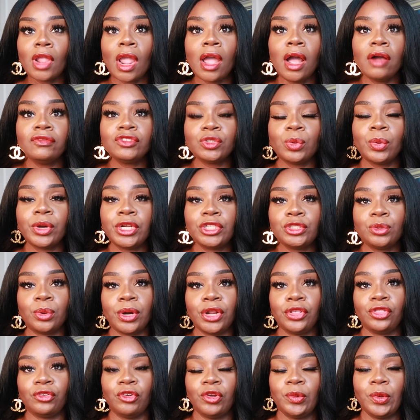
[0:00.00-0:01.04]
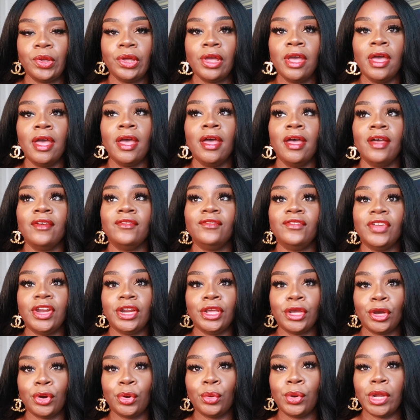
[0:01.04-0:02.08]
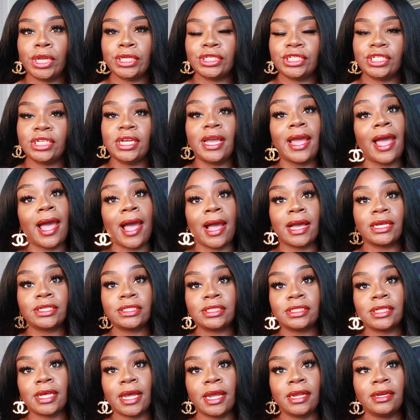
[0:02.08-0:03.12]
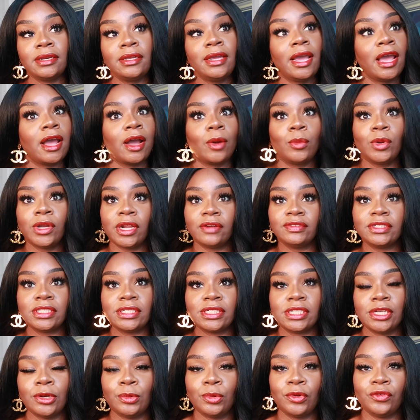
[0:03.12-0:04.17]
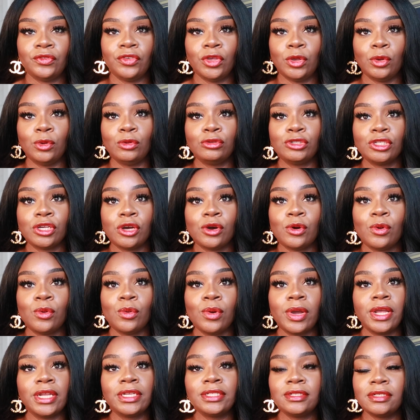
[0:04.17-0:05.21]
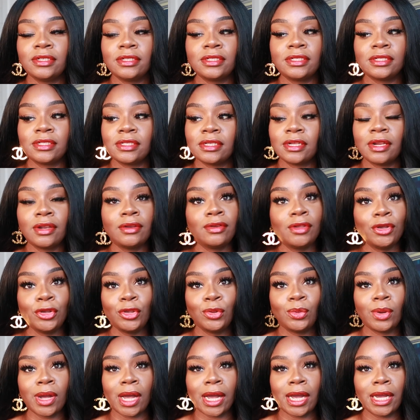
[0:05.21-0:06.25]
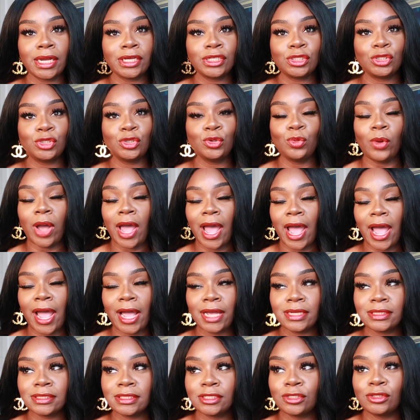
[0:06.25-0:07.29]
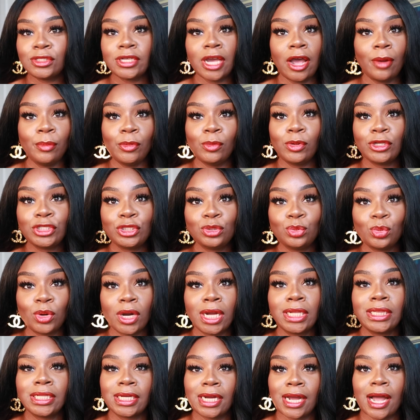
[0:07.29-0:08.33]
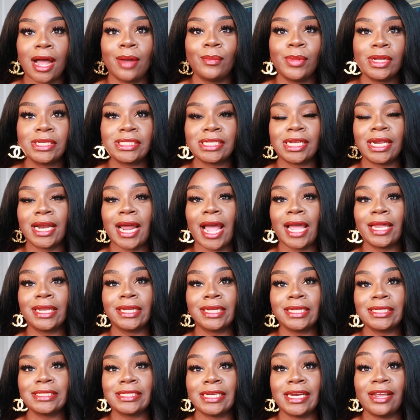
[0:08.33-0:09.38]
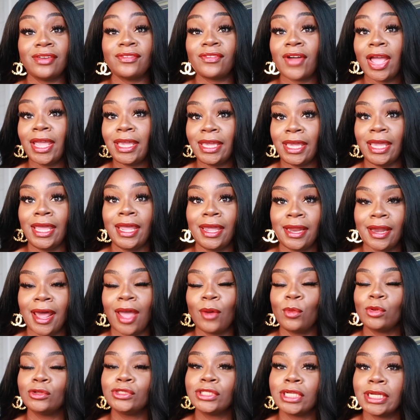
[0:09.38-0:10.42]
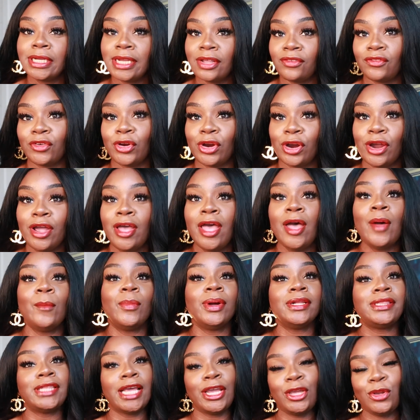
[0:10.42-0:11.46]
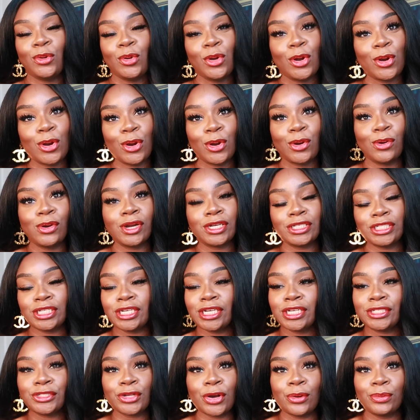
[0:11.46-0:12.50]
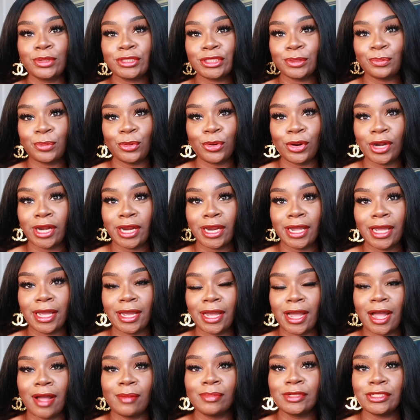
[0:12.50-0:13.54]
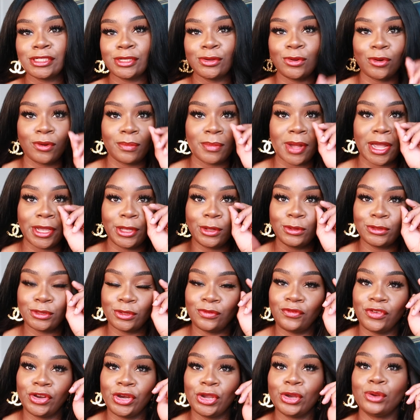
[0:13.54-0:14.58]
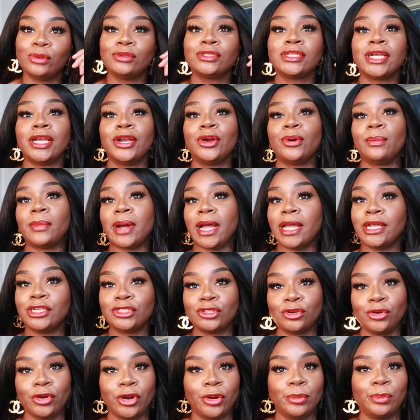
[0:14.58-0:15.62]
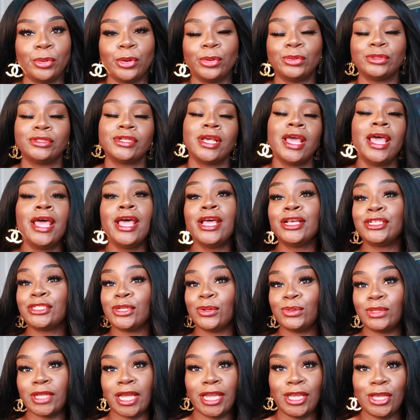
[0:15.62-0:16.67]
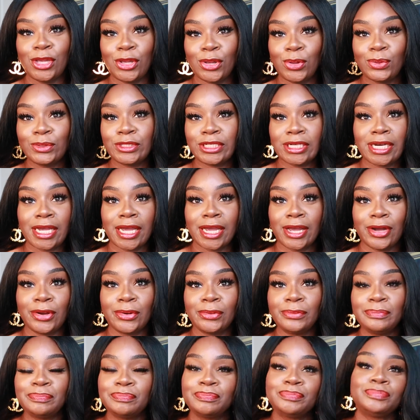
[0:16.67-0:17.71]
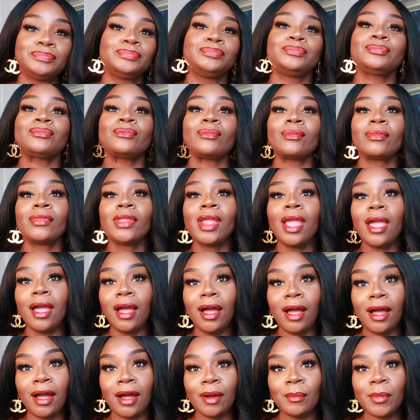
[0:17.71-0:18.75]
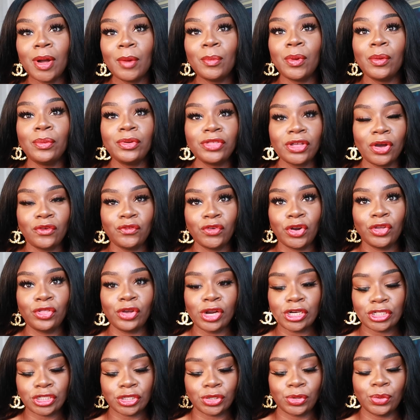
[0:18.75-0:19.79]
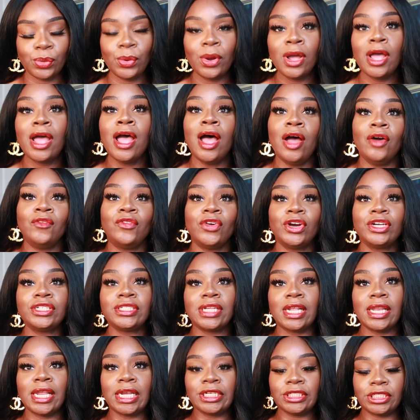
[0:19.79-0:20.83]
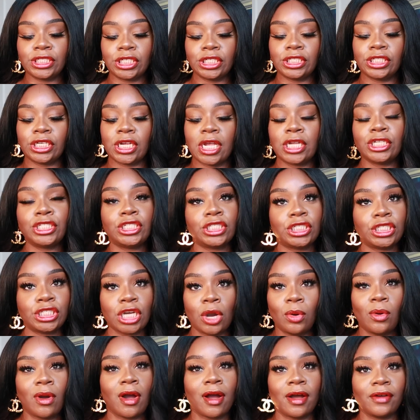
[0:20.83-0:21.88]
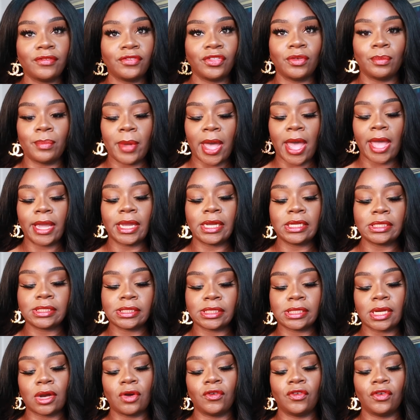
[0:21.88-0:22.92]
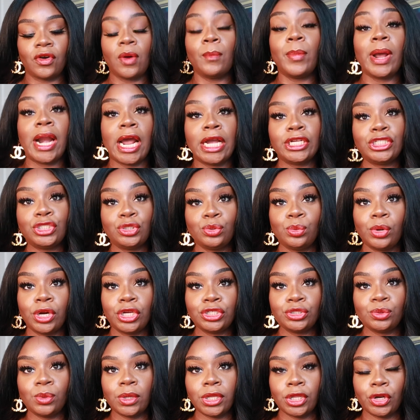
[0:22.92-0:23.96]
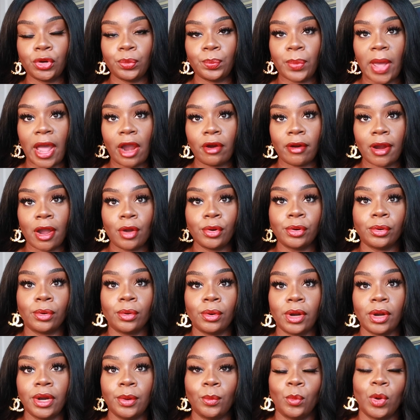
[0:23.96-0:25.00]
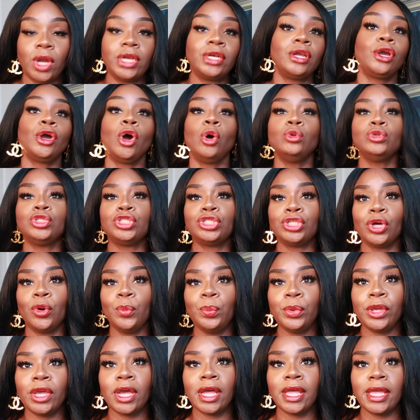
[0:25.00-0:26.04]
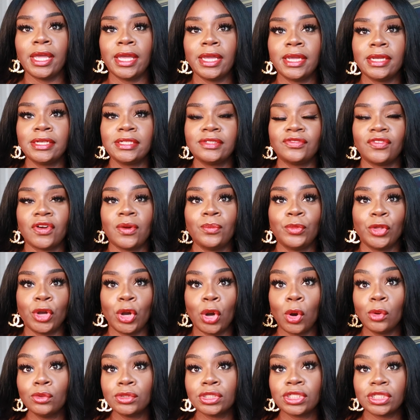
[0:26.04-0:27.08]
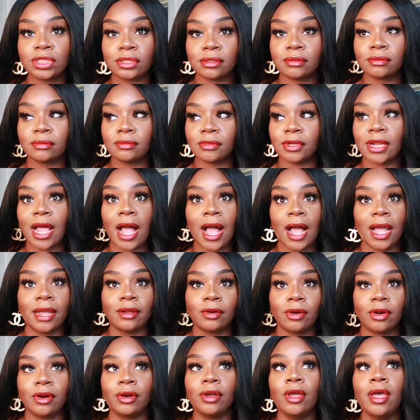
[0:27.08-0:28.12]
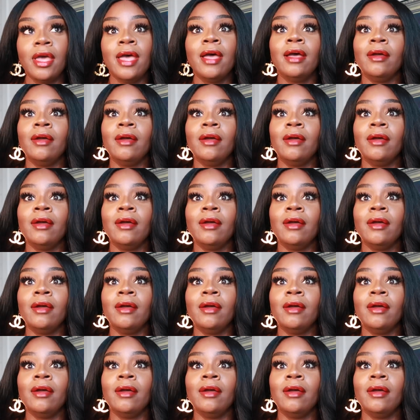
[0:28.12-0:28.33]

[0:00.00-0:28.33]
of 2023 video and she asked that yeah i would love to see a review so just look you guys you asked tell me what you want in the comments and i listen if i can i will deliver but thank you girl because she is always supporting and commenting on my youtube videos and on my instagram posts so thank you janelle um, but without further ado first let's just show off the bag itself but i do want to do a little background on what coachtopia is from the coach line or